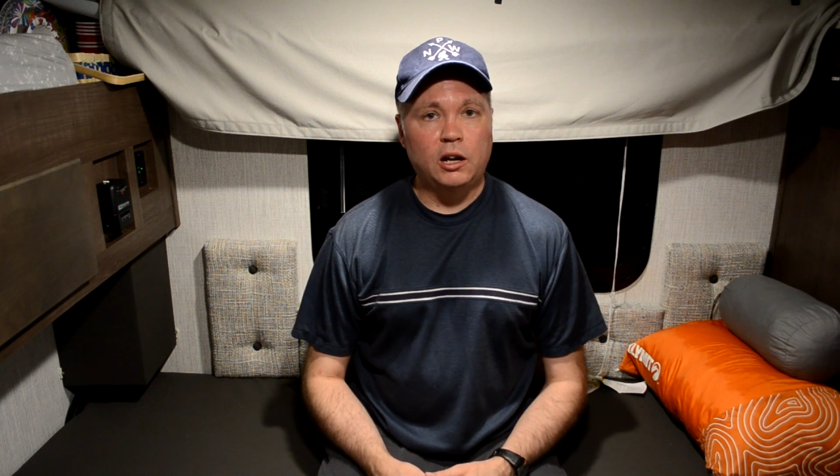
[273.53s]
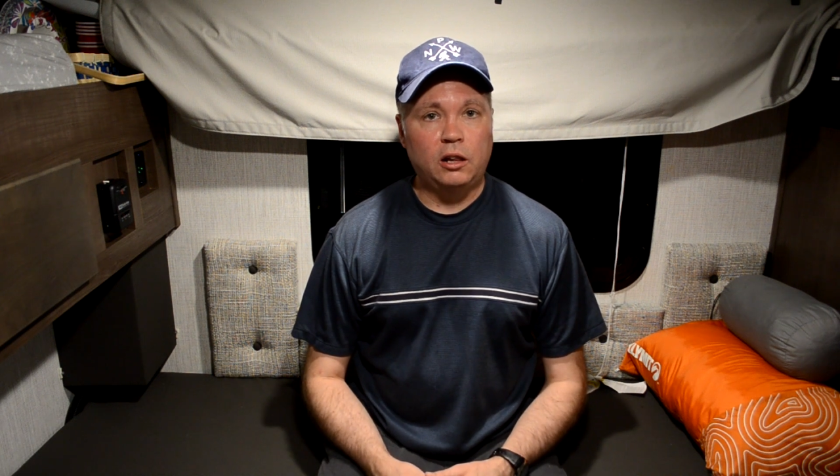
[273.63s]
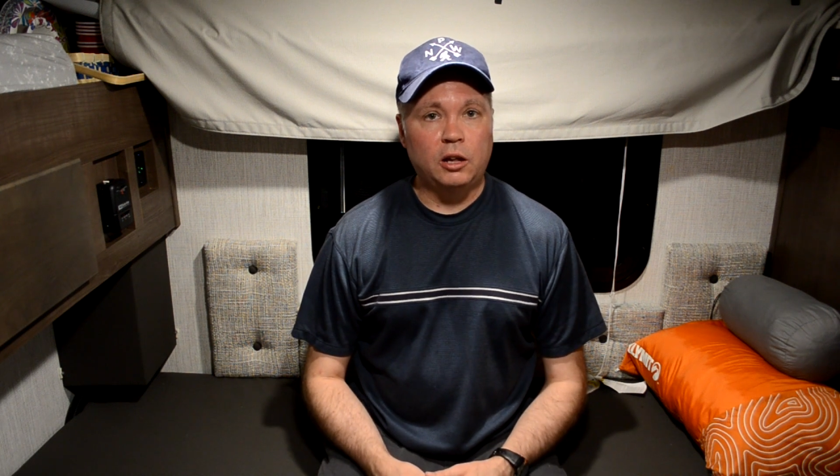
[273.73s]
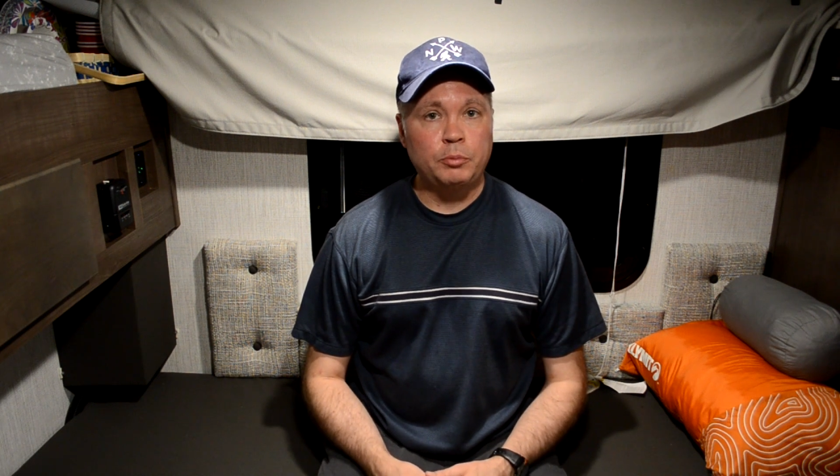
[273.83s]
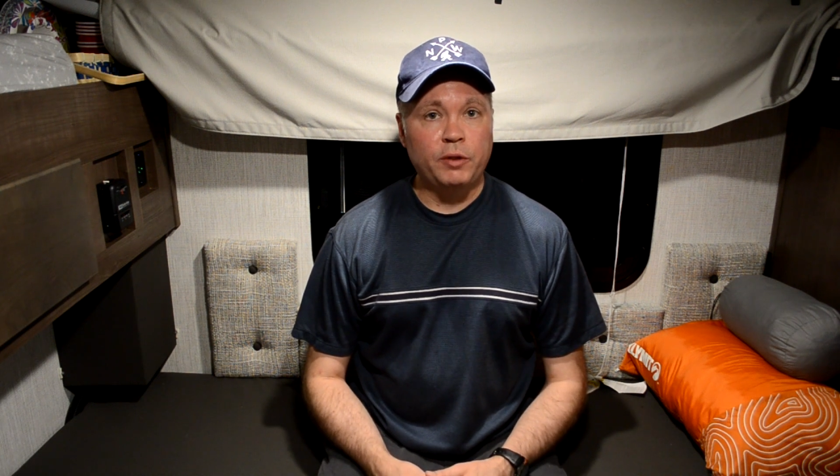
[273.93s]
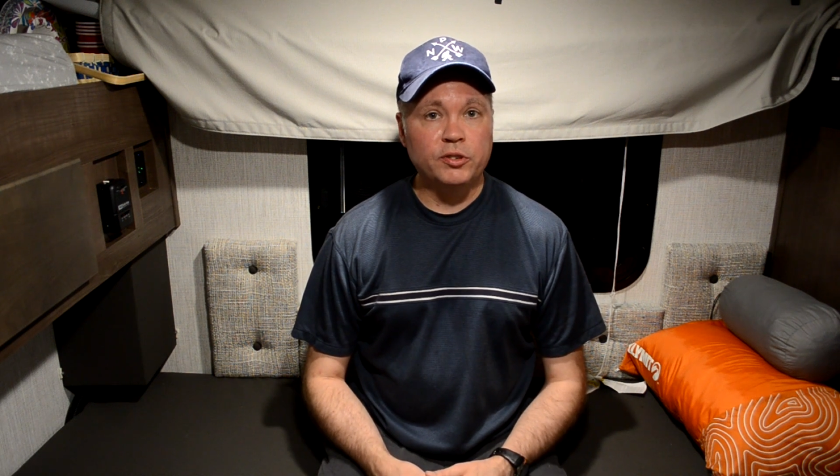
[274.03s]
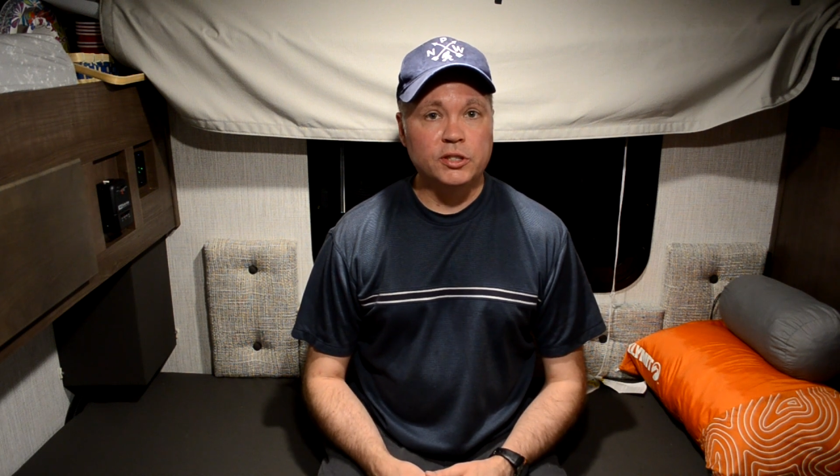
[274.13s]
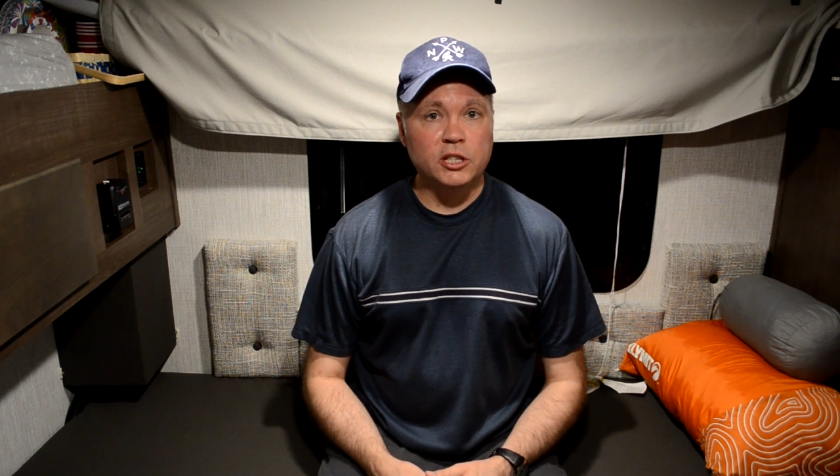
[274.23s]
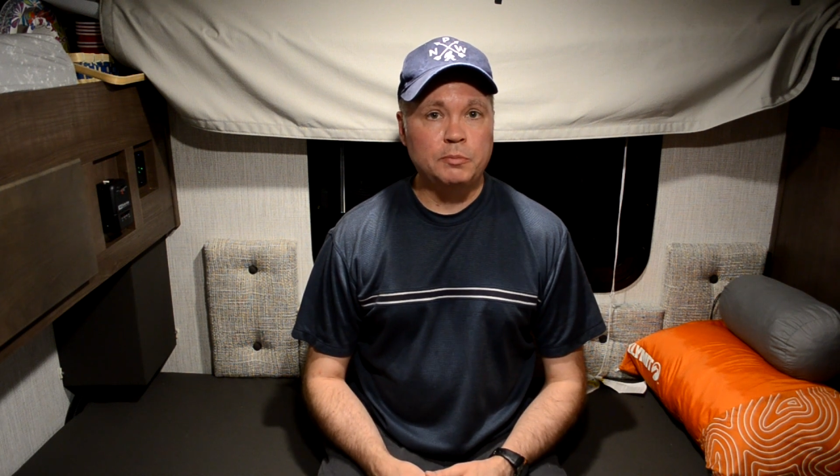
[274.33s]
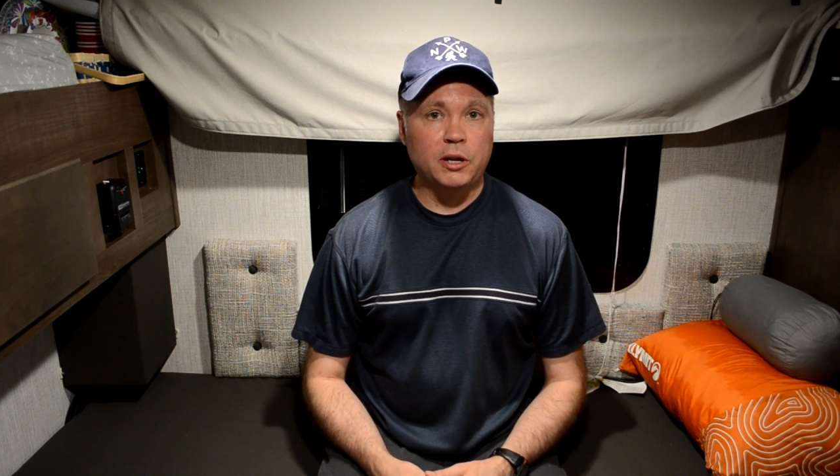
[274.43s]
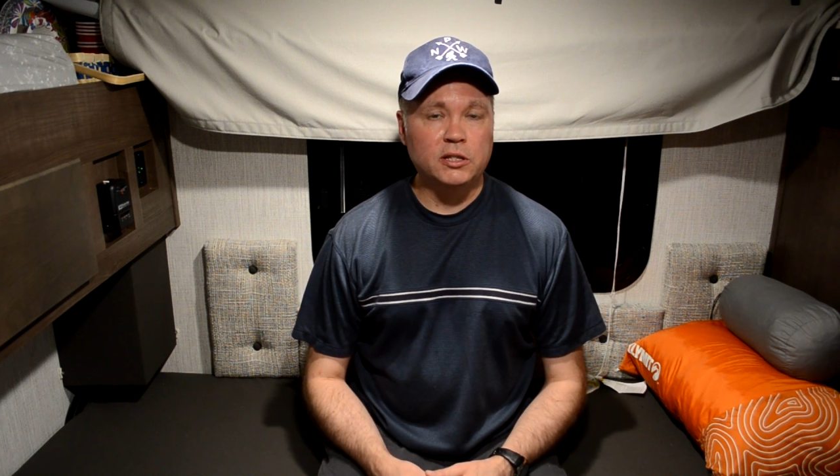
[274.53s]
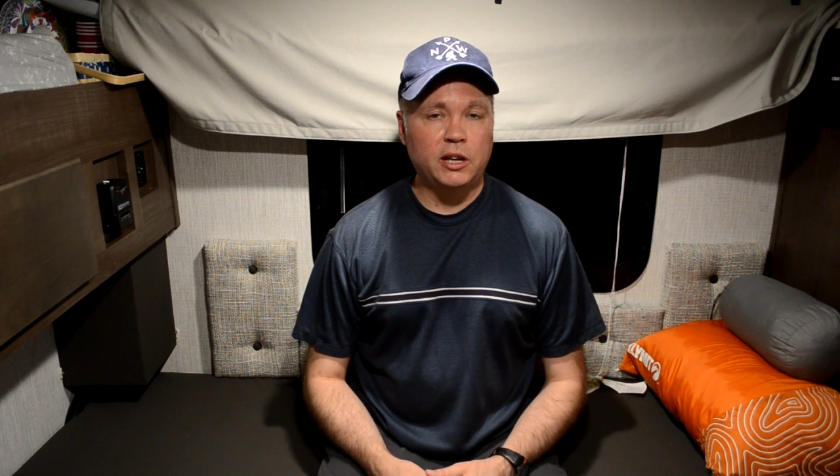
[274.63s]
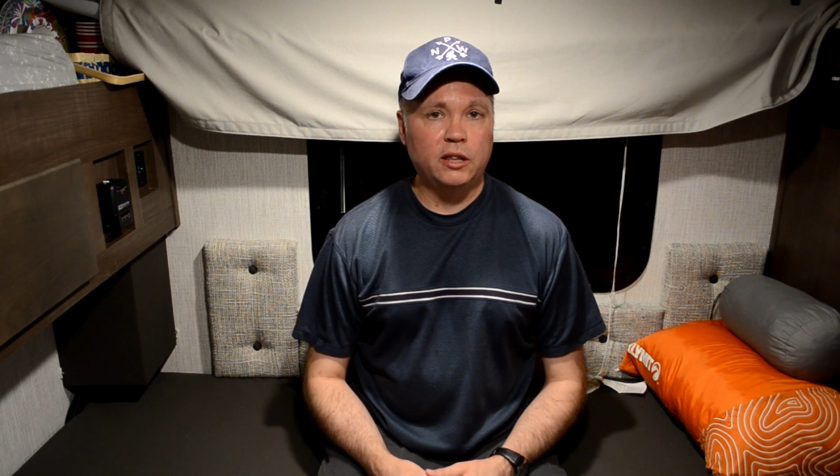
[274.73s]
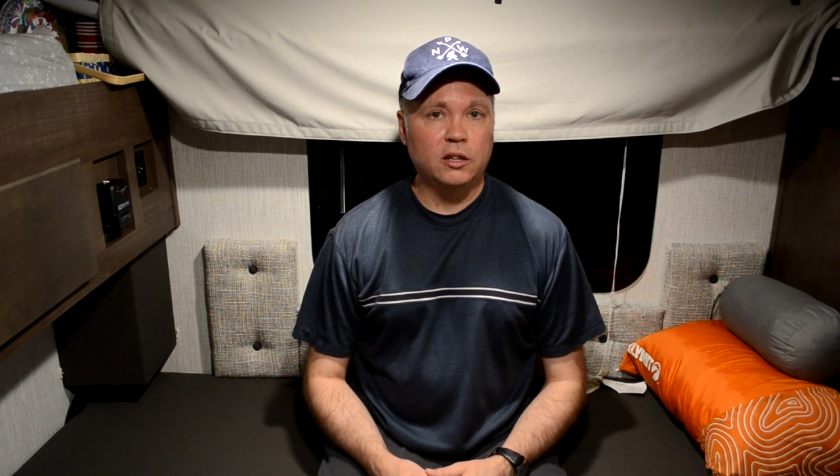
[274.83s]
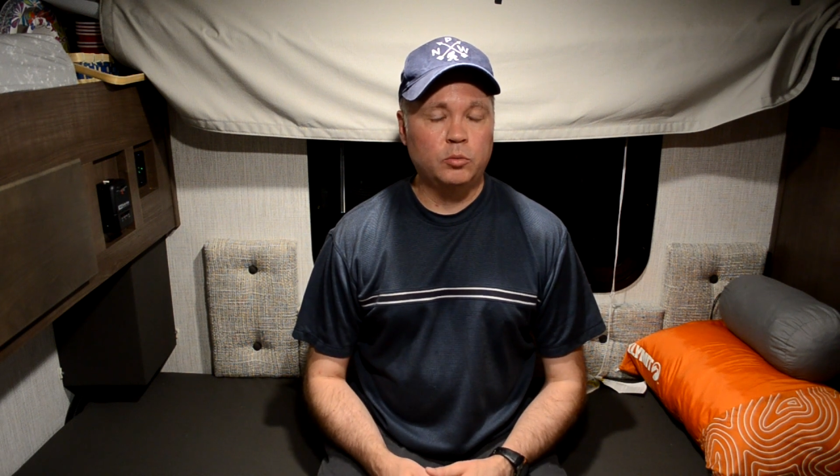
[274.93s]
I'll preface this by
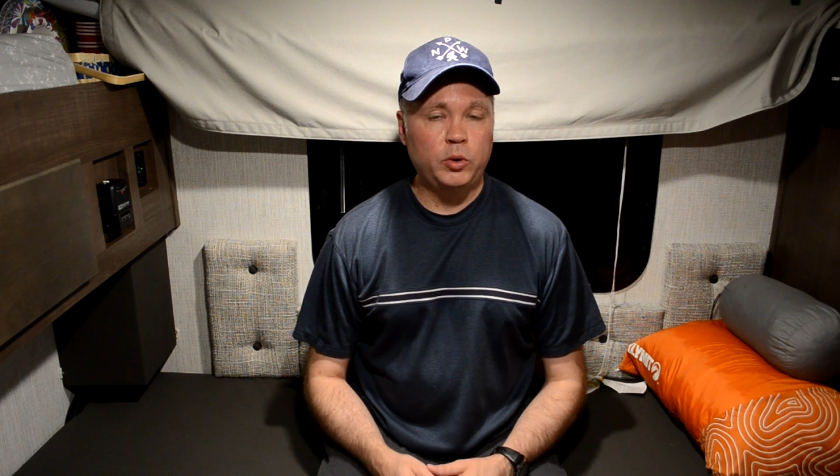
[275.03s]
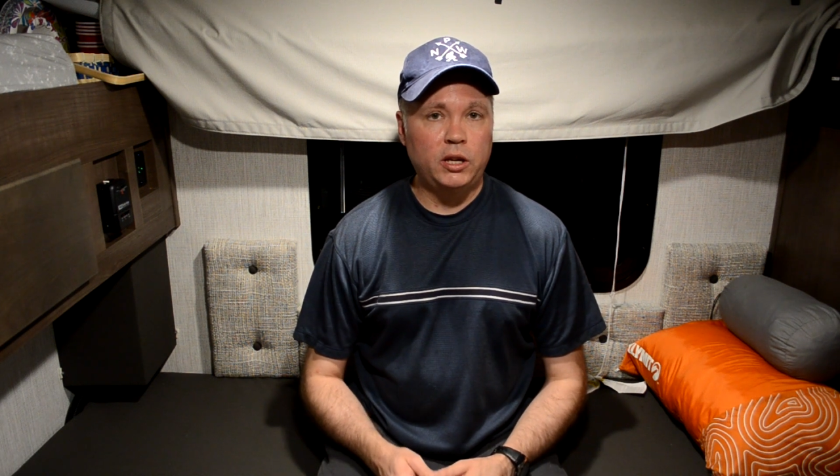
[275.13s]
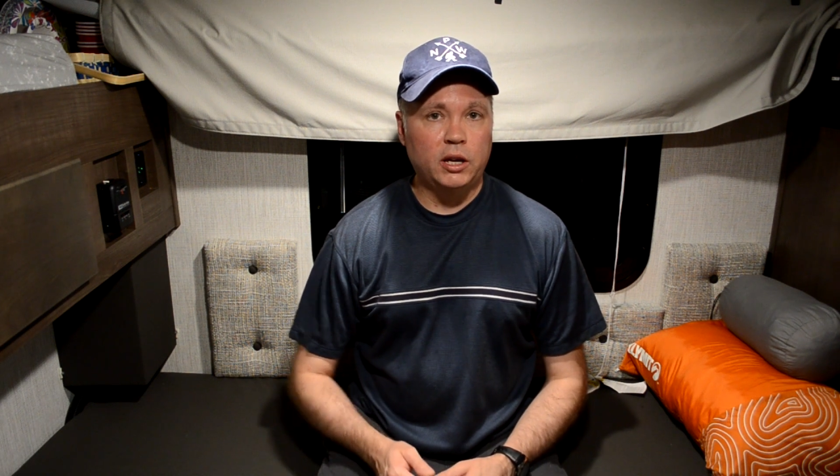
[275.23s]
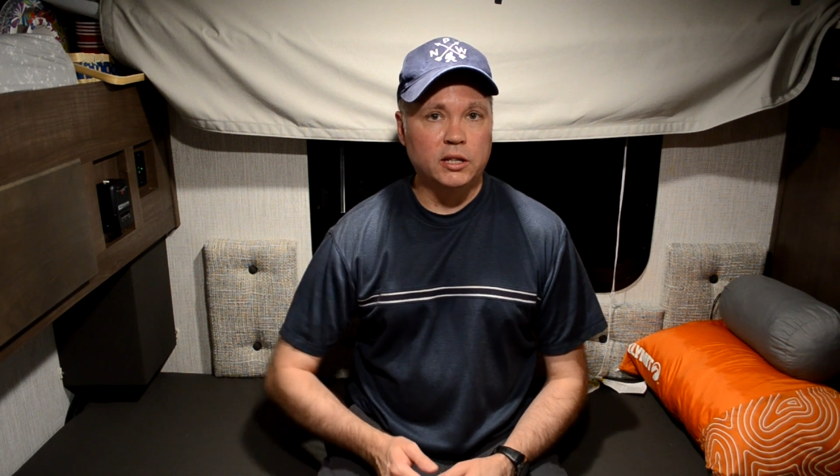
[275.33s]
saying that we